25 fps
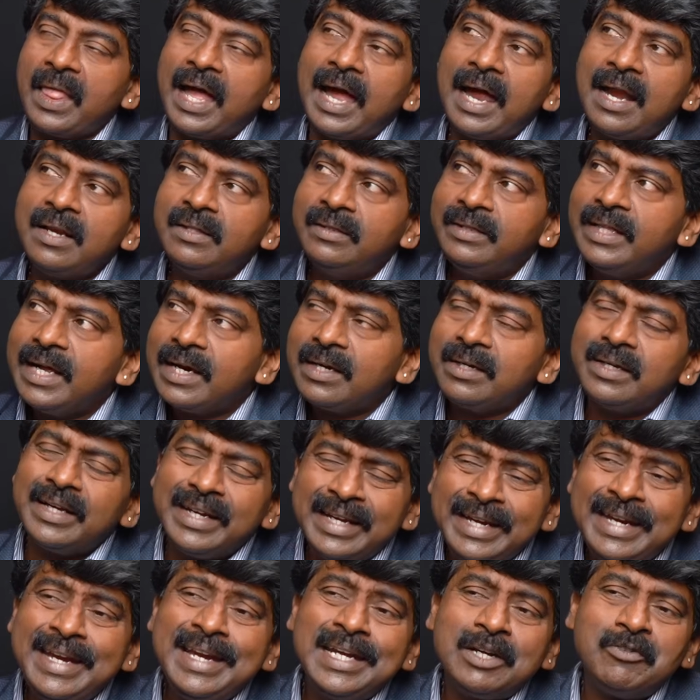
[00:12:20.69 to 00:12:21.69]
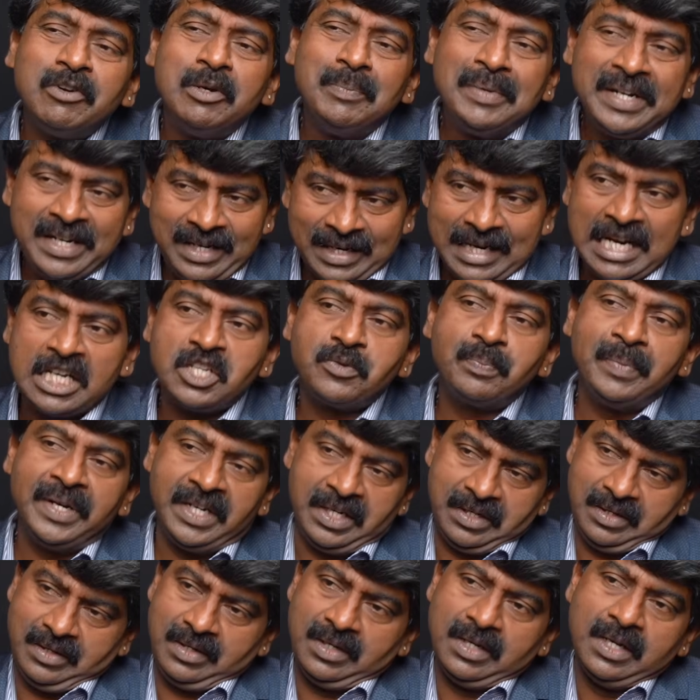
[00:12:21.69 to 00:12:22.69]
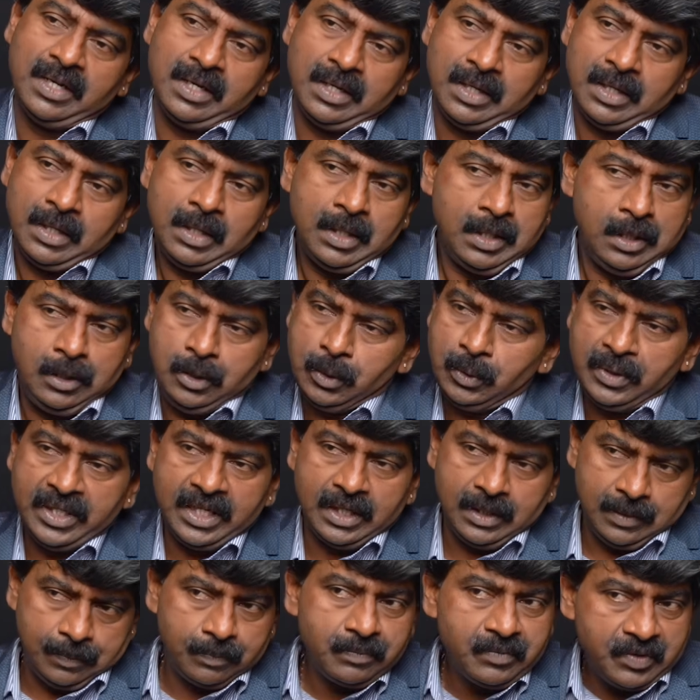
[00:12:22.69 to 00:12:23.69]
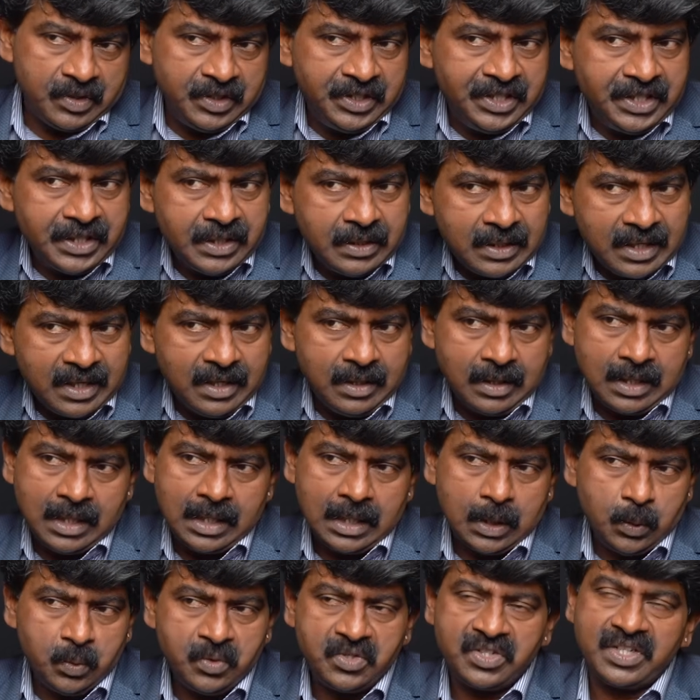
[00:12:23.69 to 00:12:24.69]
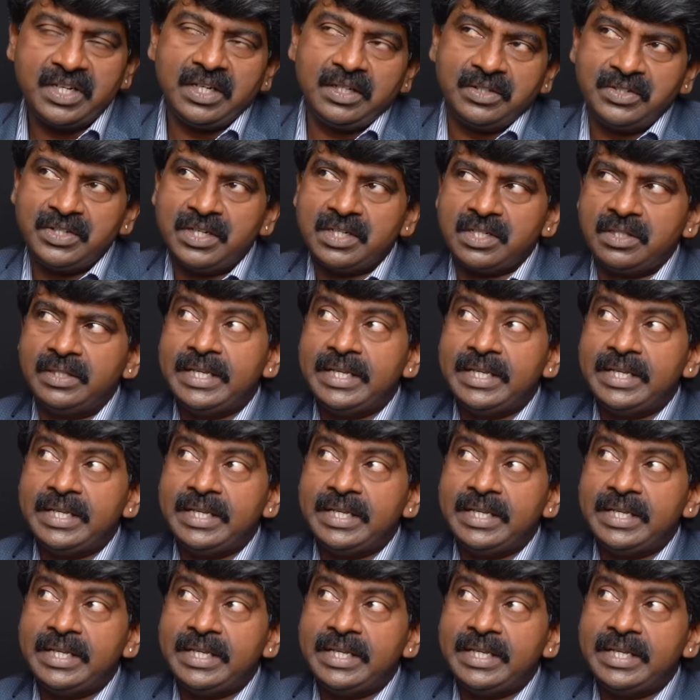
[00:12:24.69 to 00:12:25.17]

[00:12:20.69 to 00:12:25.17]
and that heat will be transmitted to the ear and around structures.